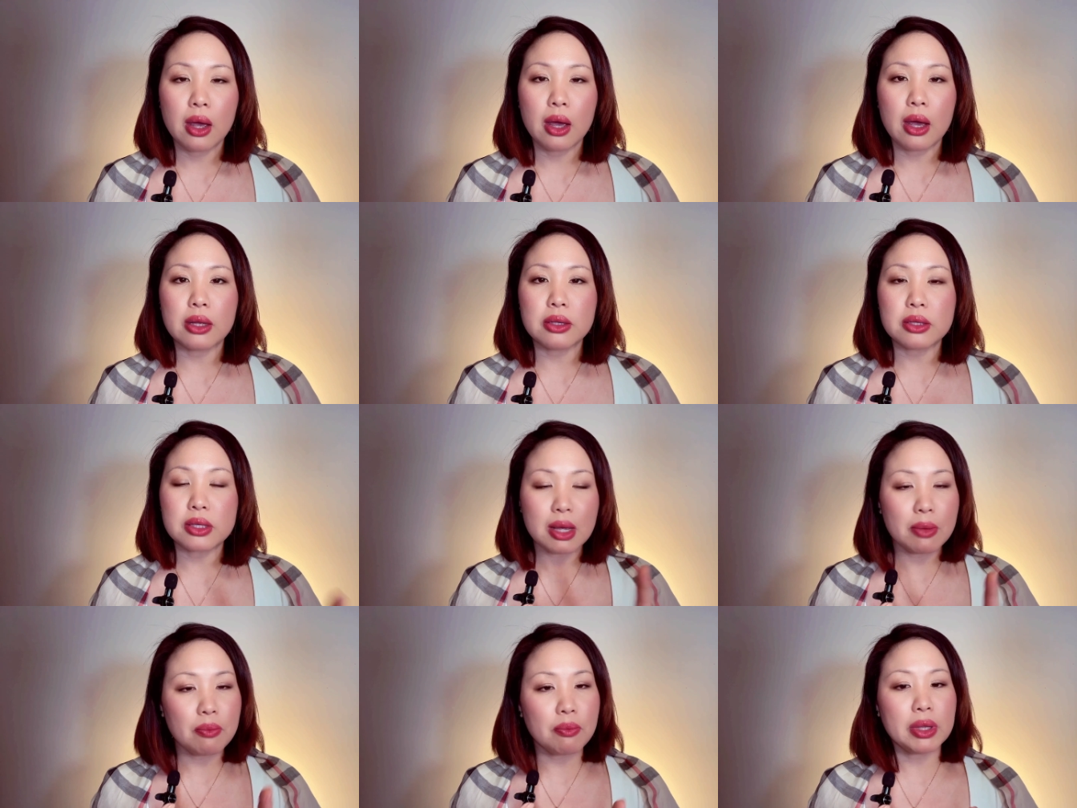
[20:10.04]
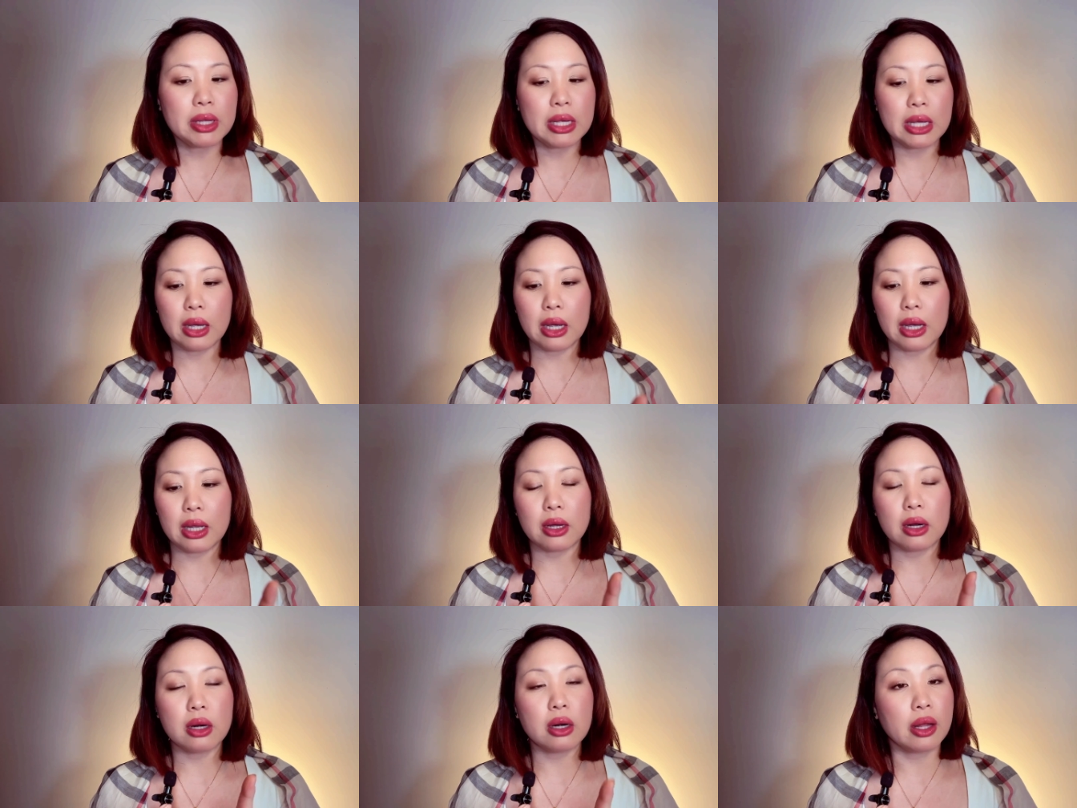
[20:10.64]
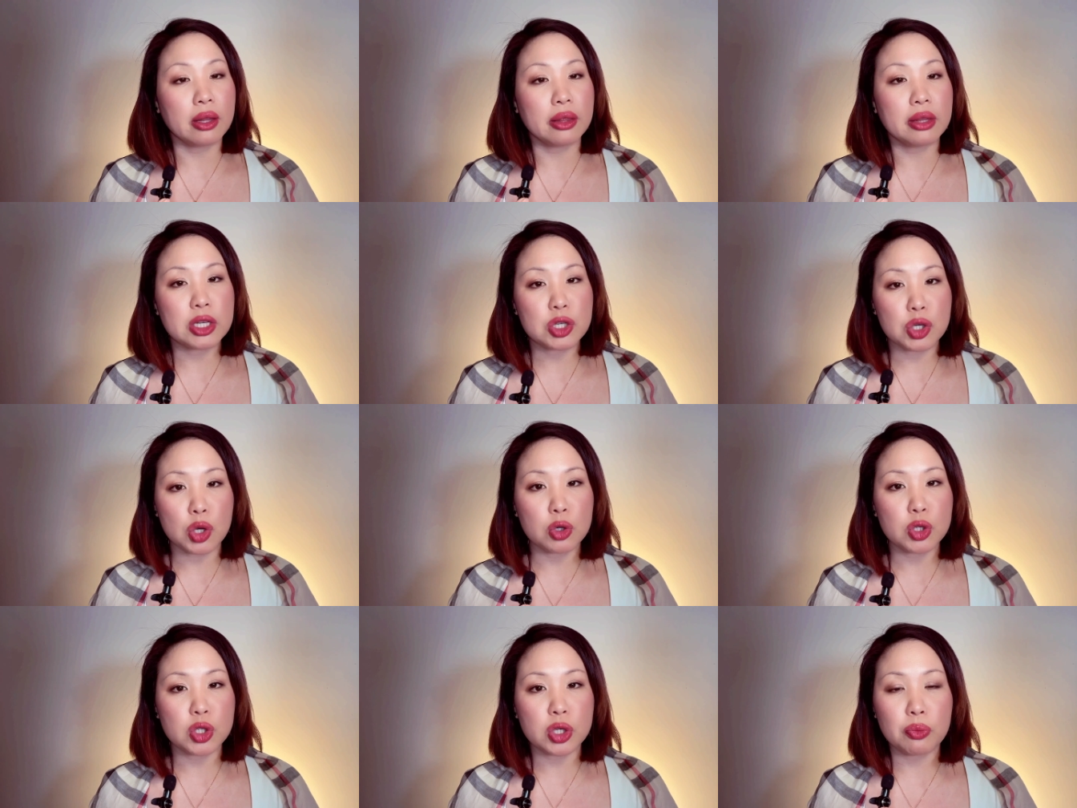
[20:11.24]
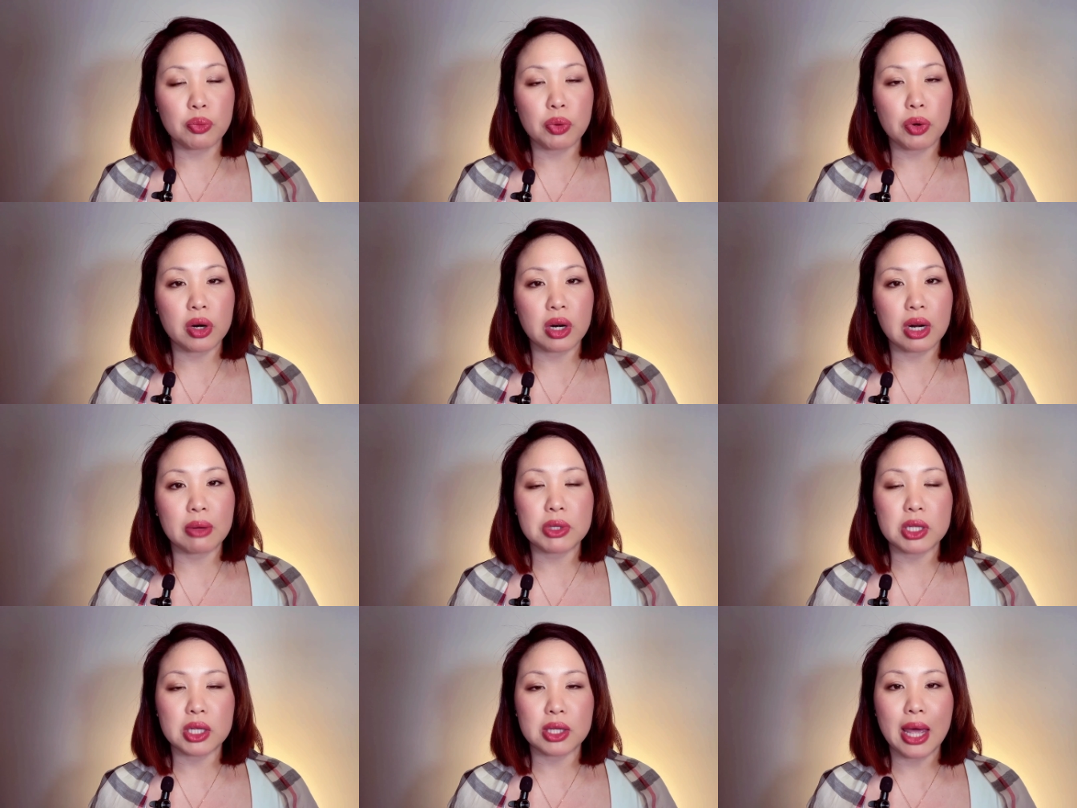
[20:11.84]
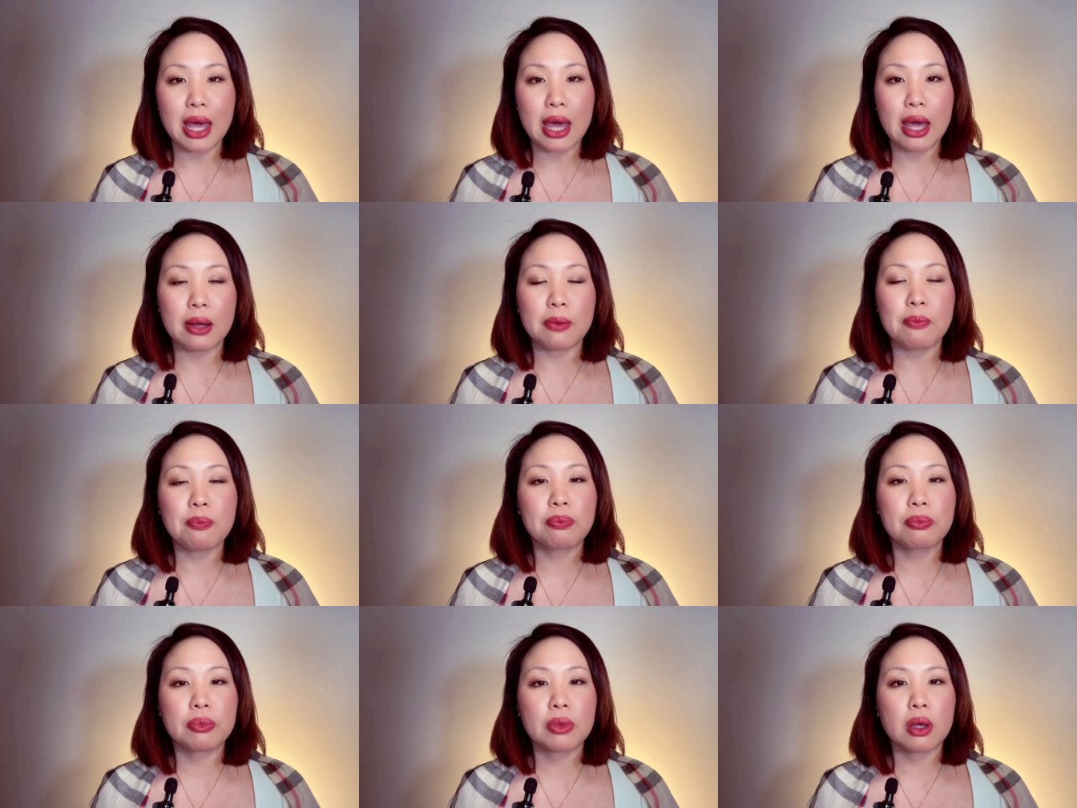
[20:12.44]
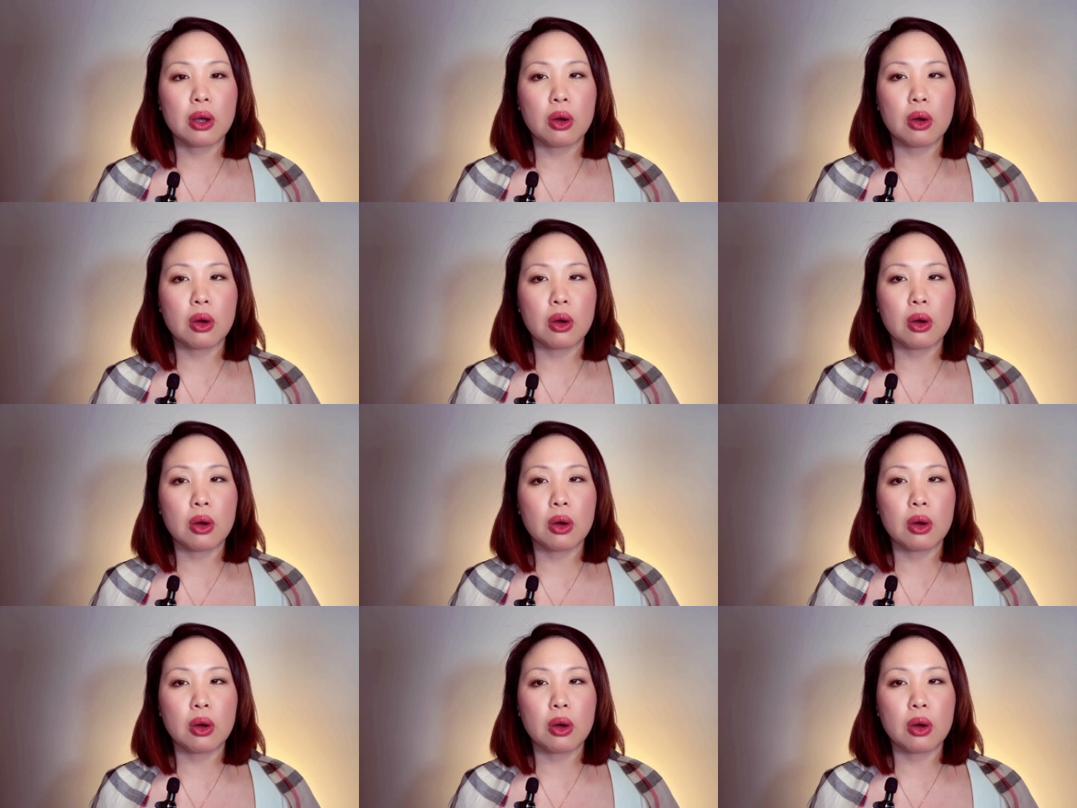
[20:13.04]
And somebody in our Unleash coaching program today,